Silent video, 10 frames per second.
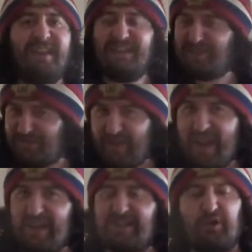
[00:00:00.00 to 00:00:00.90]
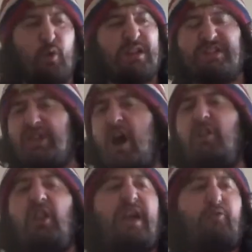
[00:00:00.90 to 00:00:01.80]
it's fake. So it's
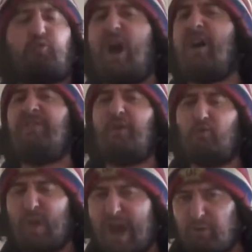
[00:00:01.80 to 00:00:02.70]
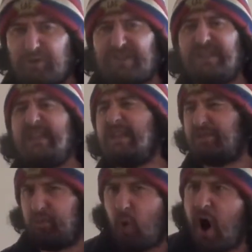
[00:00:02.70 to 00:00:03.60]
not like Ronda Rousey
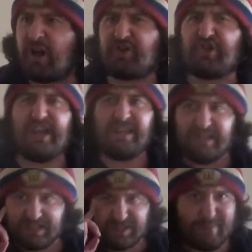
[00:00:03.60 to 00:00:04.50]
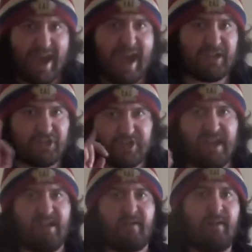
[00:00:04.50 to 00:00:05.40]
is watching this match
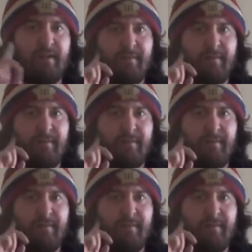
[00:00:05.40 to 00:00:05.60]
there.